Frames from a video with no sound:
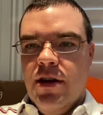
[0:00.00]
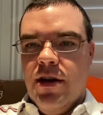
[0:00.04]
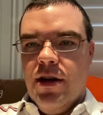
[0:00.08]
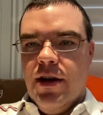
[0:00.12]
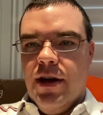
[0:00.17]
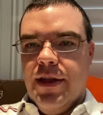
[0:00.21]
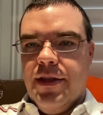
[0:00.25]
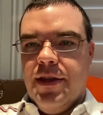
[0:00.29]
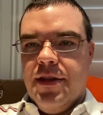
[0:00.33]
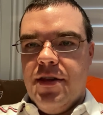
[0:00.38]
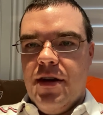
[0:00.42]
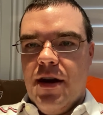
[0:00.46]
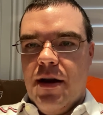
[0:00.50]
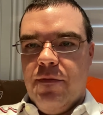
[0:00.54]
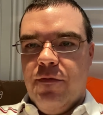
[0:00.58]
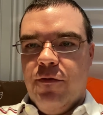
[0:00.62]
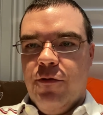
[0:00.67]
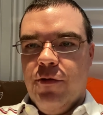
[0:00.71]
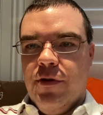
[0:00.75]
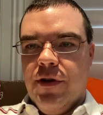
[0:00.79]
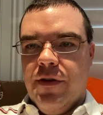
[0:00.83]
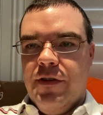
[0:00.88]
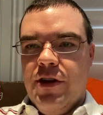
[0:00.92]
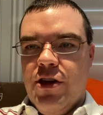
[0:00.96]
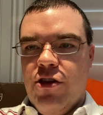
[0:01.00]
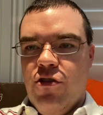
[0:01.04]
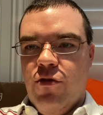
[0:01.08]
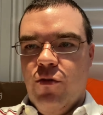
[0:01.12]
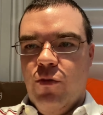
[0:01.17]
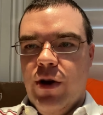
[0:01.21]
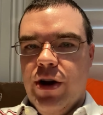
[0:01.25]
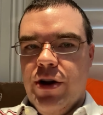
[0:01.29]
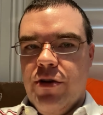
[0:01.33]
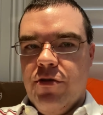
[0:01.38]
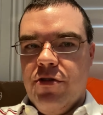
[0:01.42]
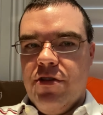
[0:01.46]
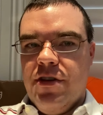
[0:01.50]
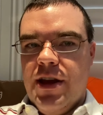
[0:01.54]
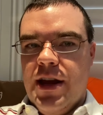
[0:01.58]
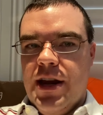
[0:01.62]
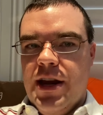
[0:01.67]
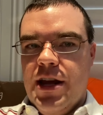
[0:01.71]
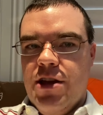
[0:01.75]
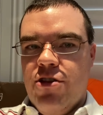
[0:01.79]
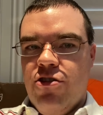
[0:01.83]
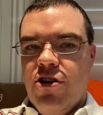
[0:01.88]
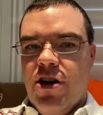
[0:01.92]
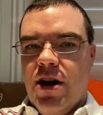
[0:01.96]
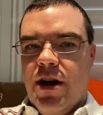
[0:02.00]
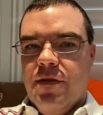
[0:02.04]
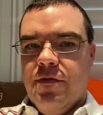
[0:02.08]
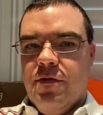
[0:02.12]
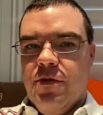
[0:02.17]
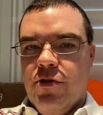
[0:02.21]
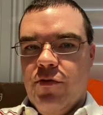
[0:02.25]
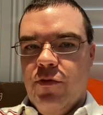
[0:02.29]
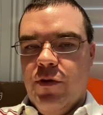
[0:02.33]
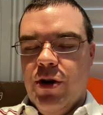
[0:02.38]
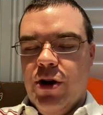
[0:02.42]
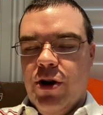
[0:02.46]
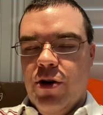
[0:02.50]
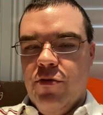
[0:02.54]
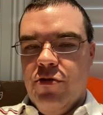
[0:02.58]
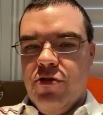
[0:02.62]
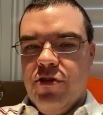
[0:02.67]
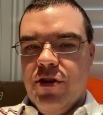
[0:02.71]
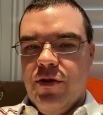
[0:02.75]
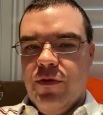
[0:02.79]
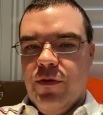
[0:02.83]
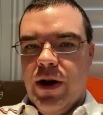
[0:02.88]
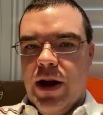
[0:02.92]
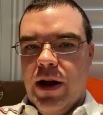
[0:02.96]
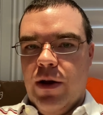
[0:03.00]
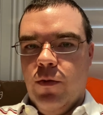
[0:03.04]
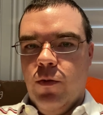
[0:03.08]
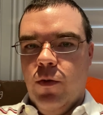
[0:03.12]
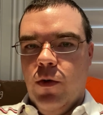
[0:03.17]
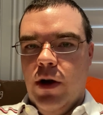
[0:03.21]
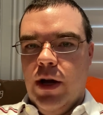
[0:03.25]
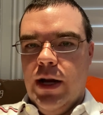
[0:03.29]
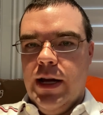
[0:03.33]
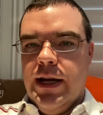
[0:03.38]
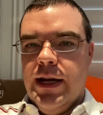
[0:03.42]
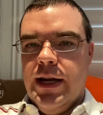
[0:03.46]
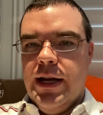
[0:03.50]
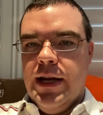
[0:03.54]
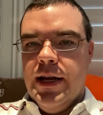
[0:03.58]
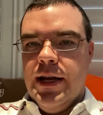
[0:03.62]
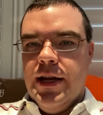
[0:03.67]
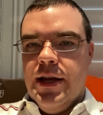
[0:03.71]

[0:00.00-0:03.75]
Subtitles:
The top 4 division winners in each conference would host in round 1,